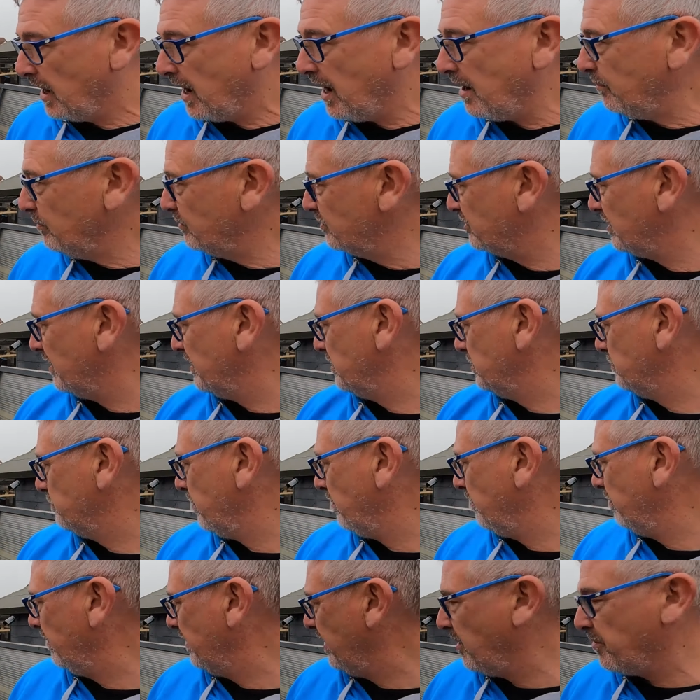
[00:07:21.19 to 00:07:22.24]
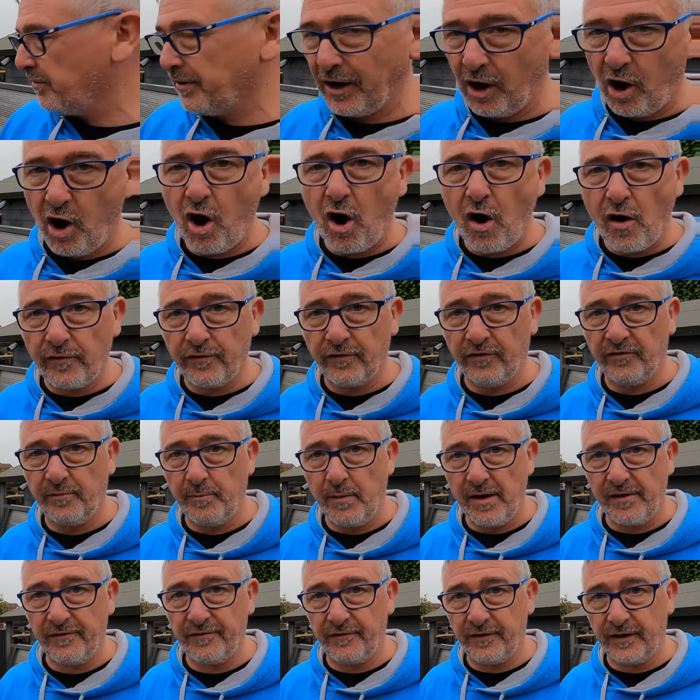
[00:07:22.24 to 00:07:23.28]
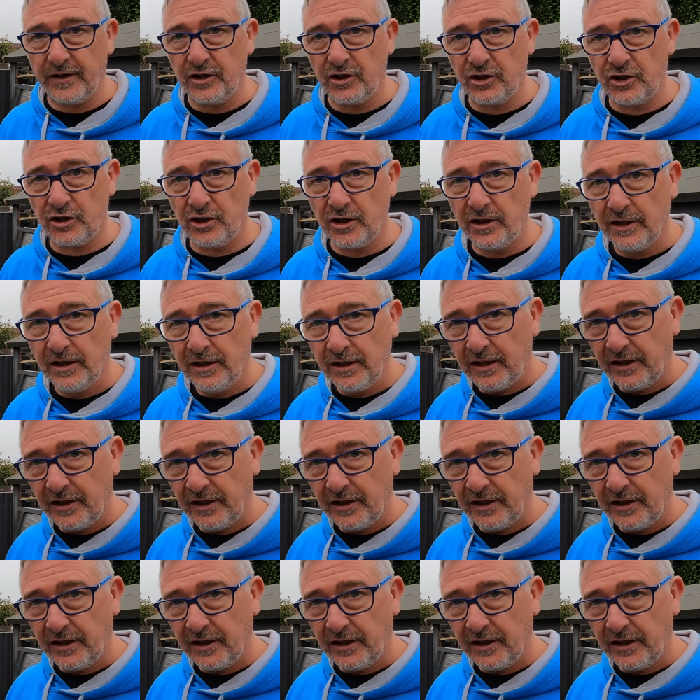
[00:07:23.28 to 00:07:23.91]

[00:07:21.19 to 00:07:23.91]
I would say there's probably only half of my fish